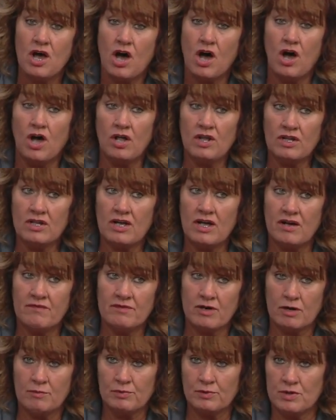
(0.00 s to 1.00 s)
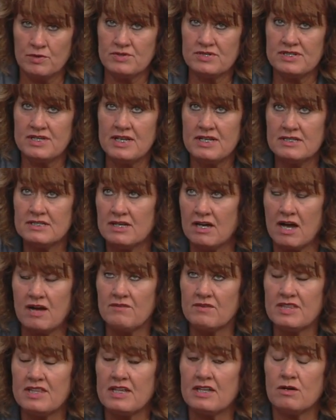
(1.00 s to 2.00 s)
All of our proceeds,
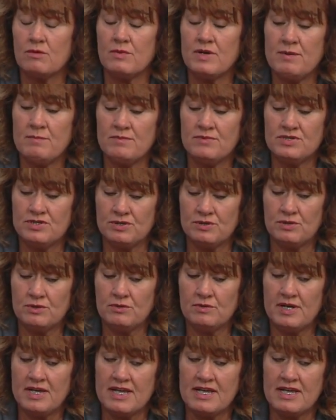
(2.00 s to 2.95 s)
everything that we do